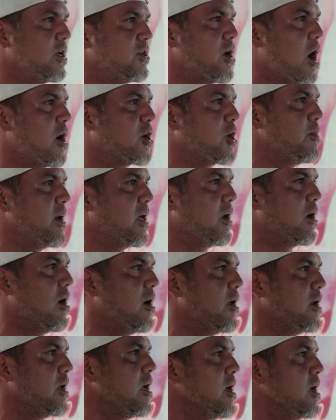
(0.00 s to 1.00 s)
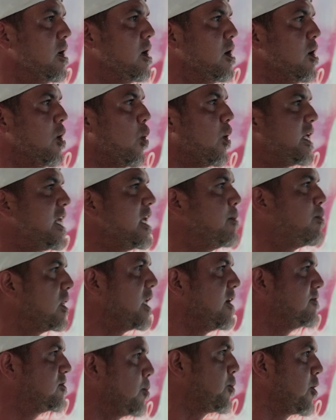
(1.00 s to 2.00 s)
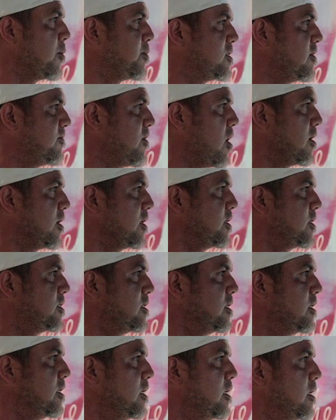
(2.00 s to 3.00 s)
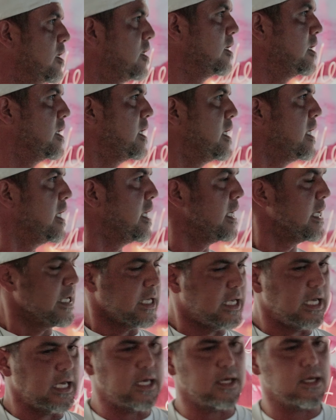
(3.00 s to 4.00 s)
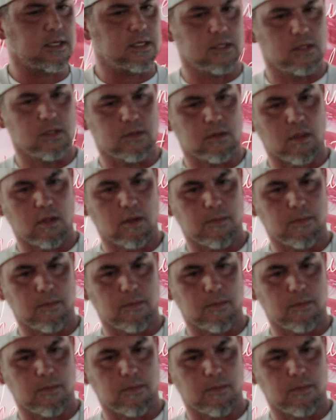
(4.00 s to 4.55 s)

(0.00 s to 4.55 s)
document on what he believes the purpose of art is. He